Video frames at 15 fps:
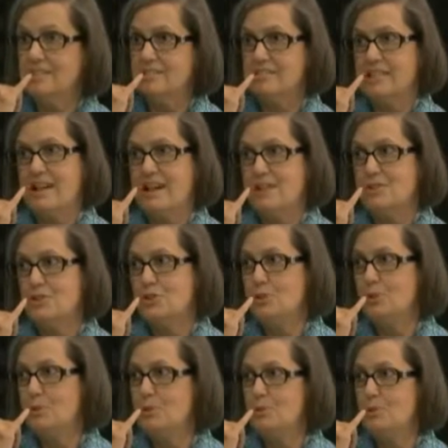
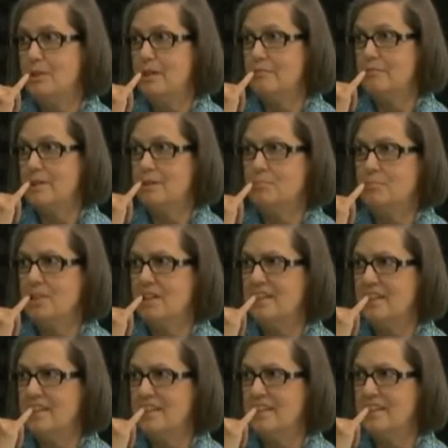tattoo
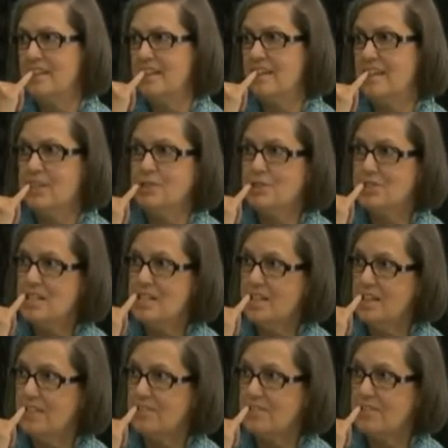implant thing in your
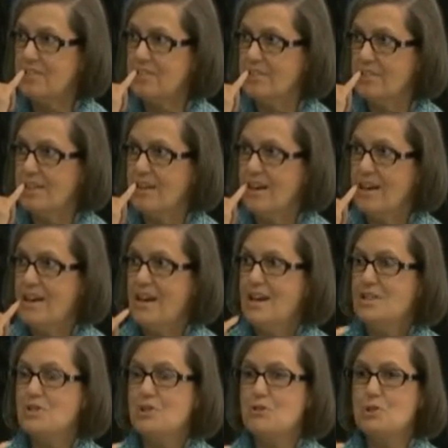teeth. Okay.
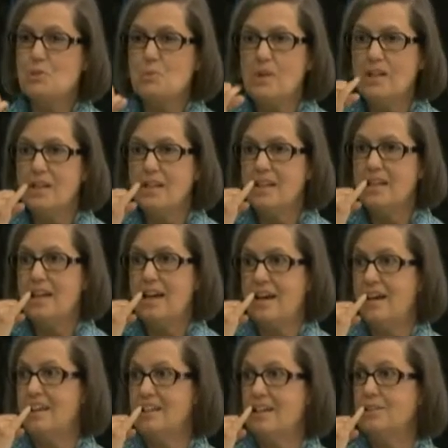And so this one lady
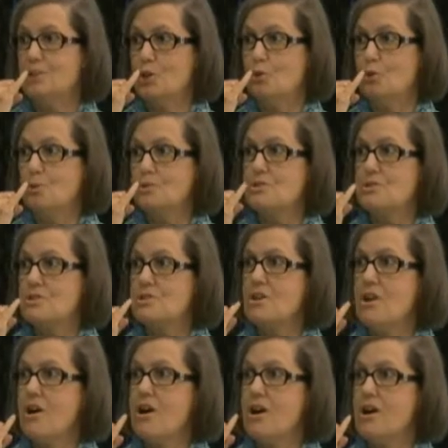had a gold
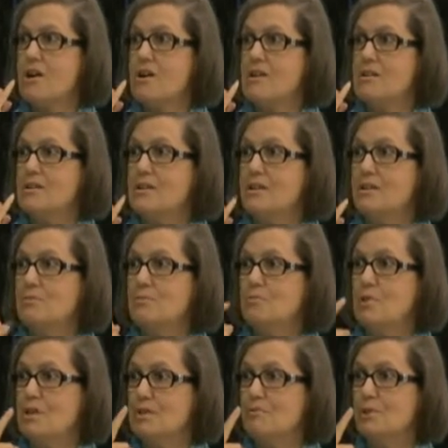star in
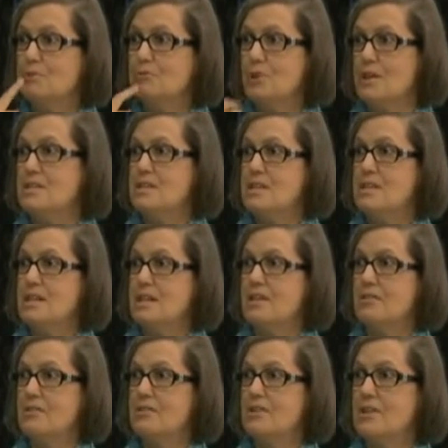one of her front
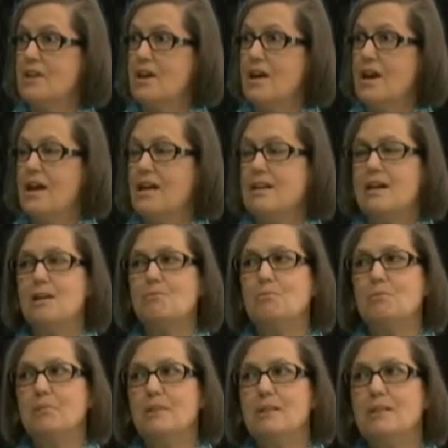teeth. And I
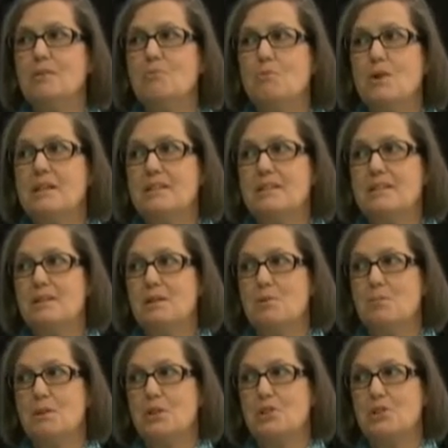really wanted to get a
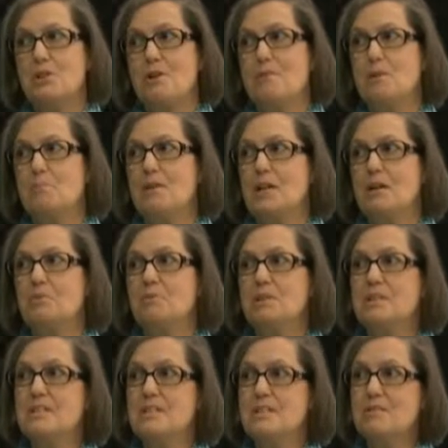picture of it, but I
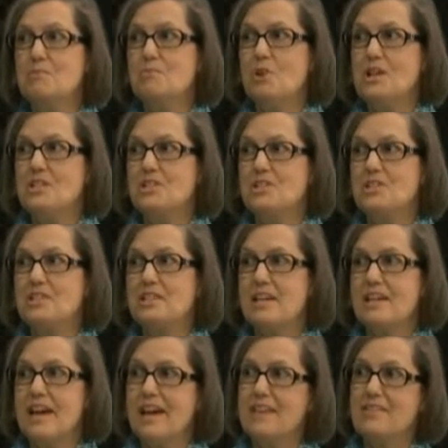really didn't want to just
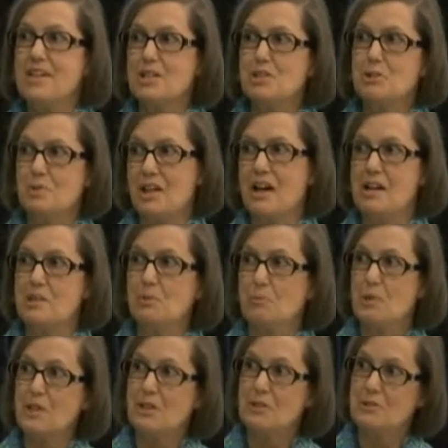say, hey, that's kind of
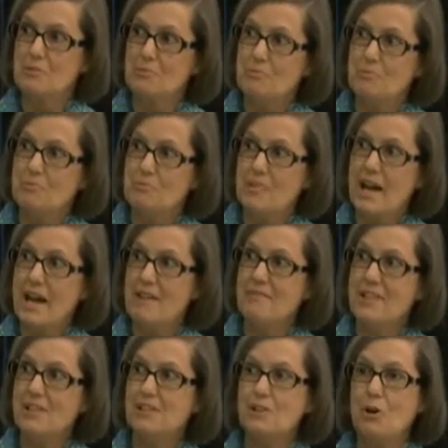weird
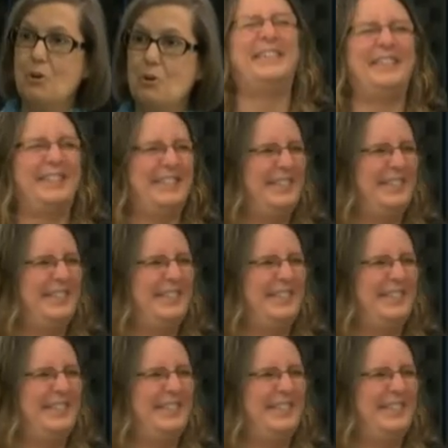having a gold,